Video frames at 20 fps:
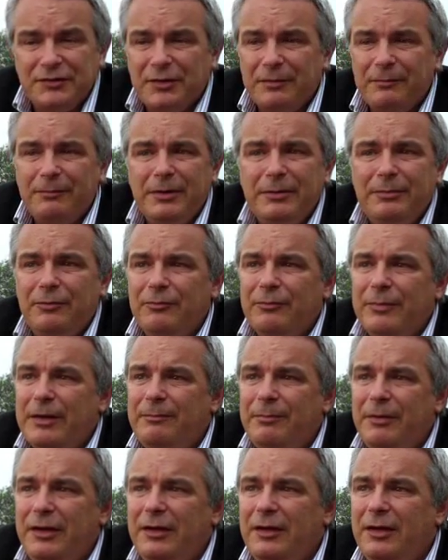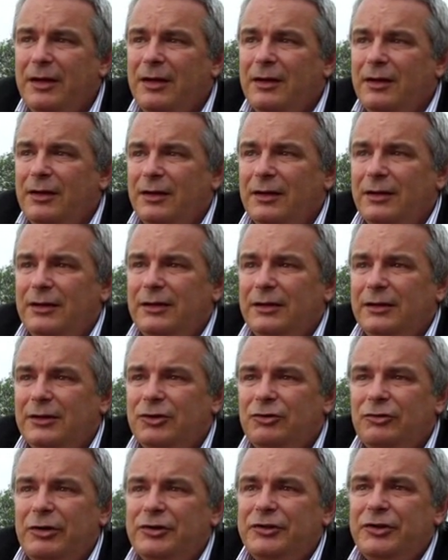Some people may be
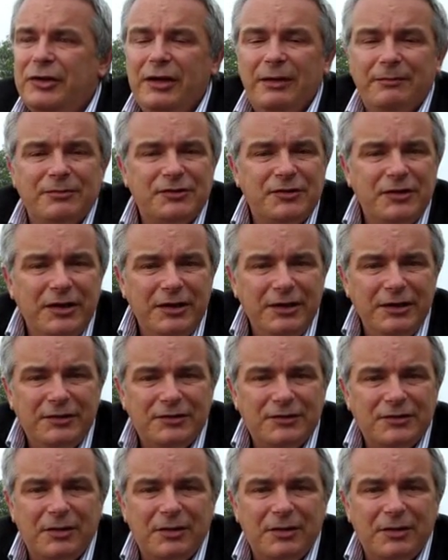crushing up seeds,